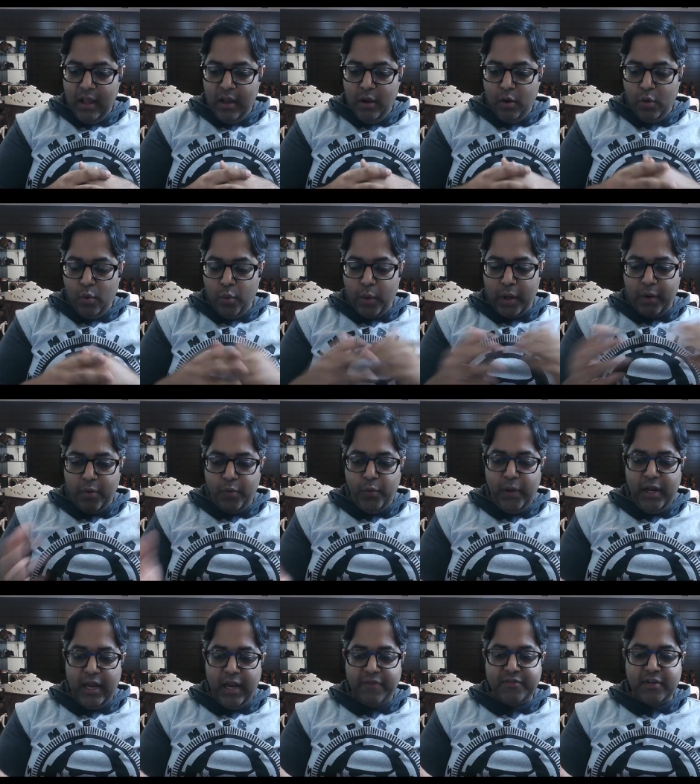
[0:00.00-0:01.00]
when
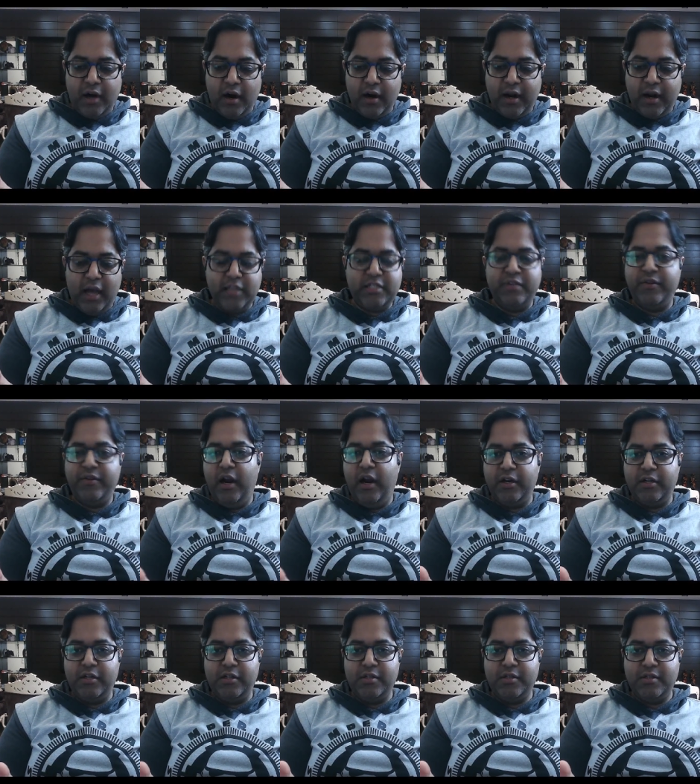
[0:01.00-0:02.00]
we left our cast of
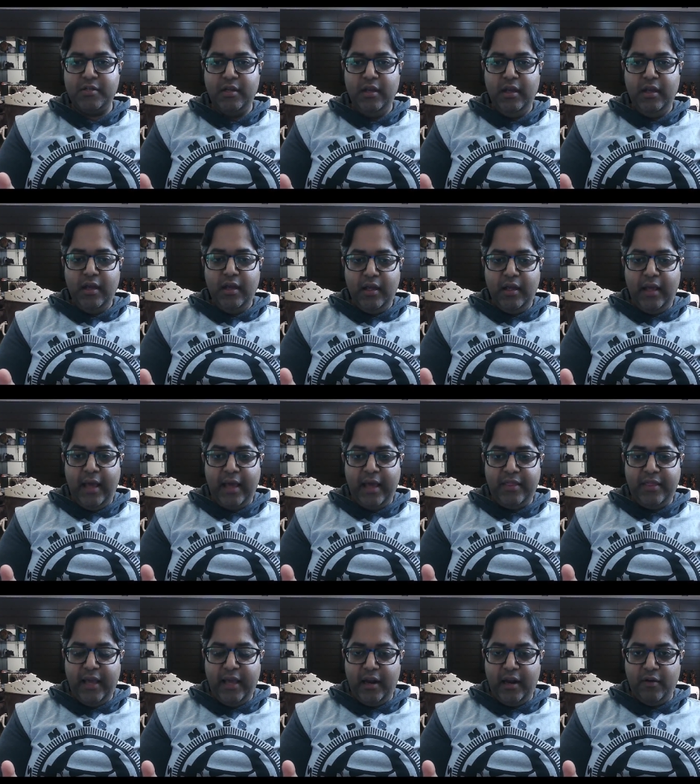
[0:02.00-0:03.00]
characters at
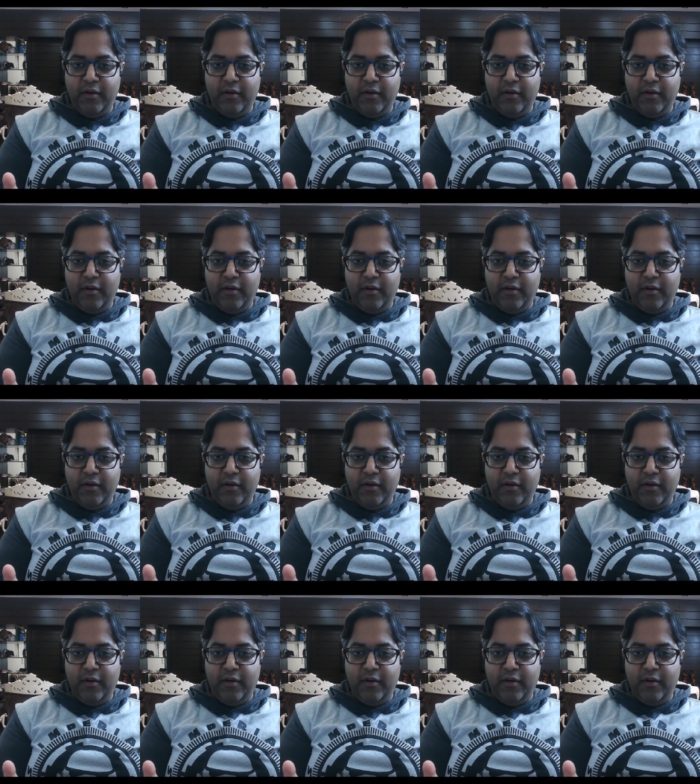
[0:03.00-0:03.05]
the end of